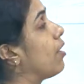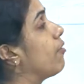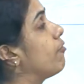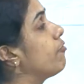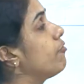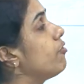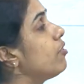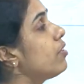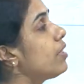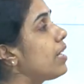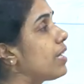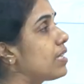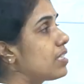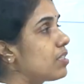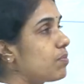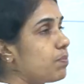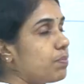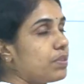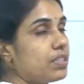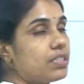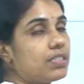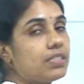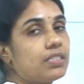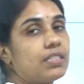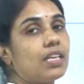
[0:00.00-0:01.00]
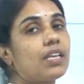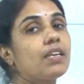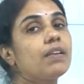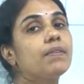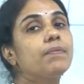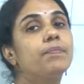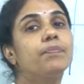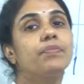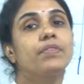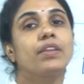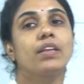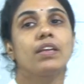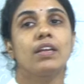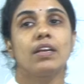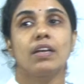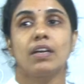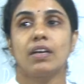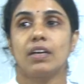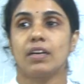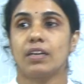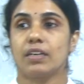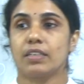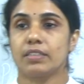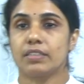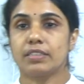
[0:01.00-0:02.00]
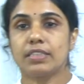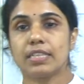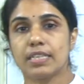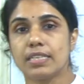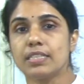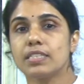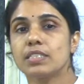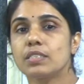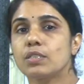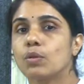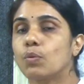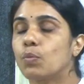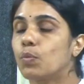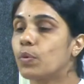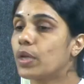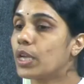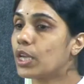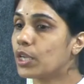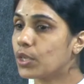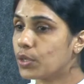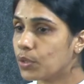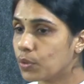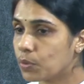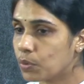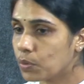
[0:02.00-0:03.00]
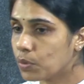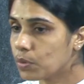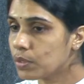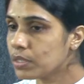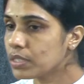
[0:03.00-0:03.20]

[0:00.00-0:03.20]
For expressing this we use